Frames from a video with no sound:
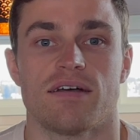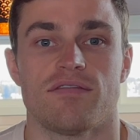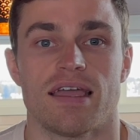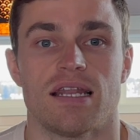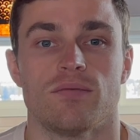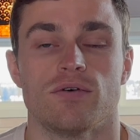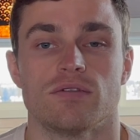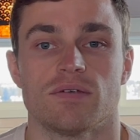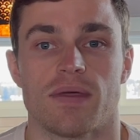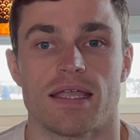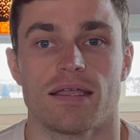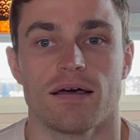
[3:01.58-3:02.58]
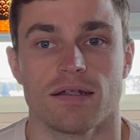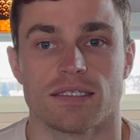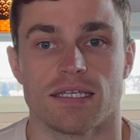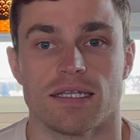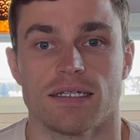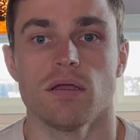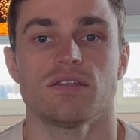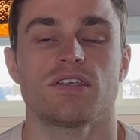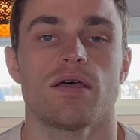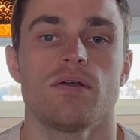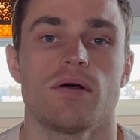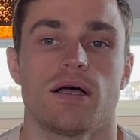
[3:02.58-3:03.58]
available to make carnosine.
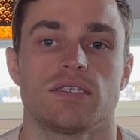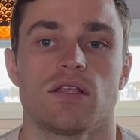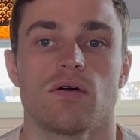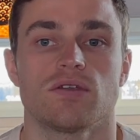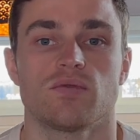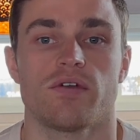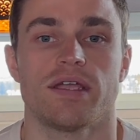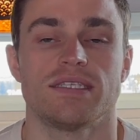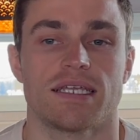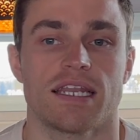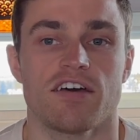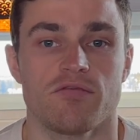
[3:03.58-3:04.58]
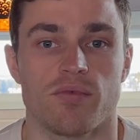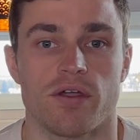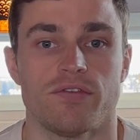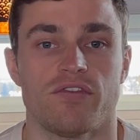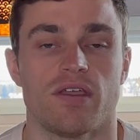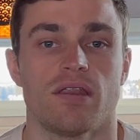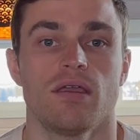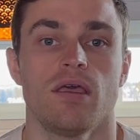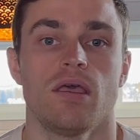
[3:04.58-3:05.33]
So, as long as we're eating enough protein,